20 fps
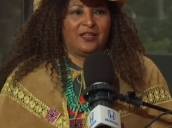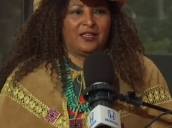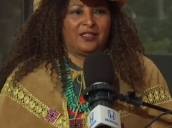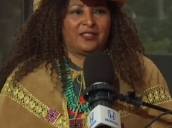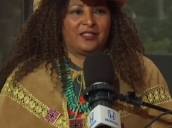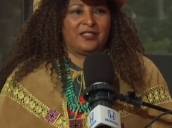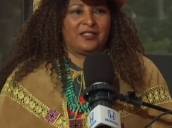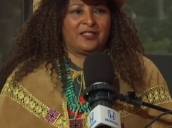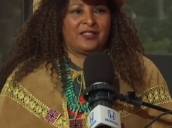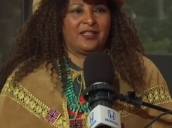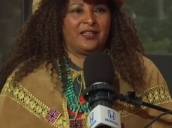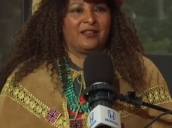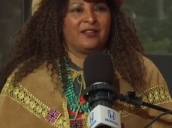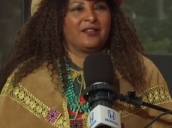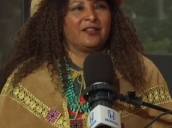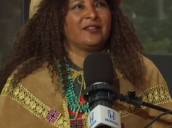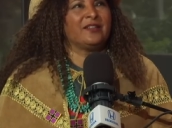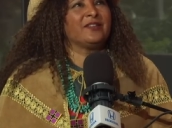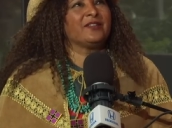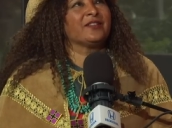and she said,
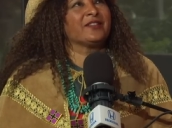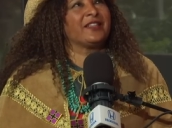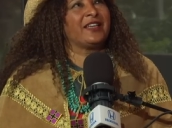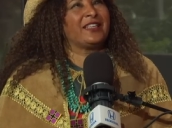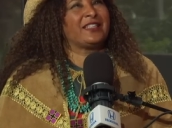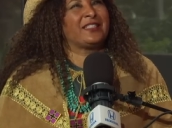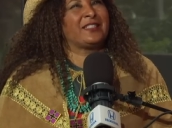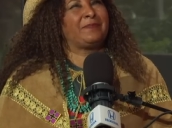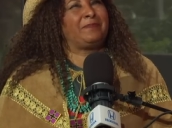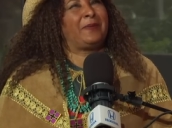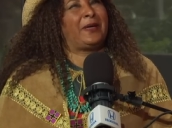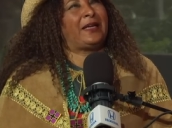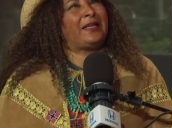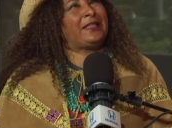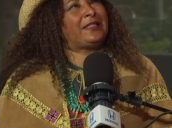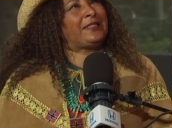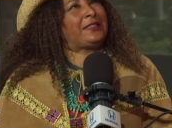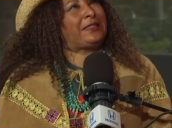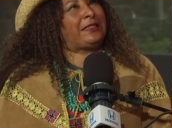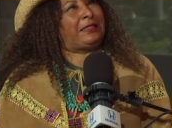Oh, that's
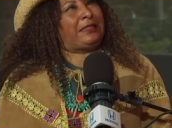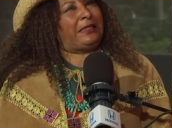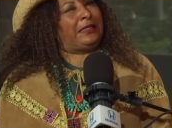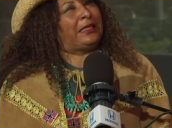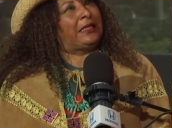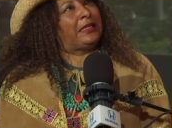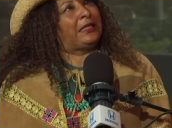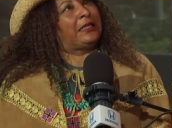spicy.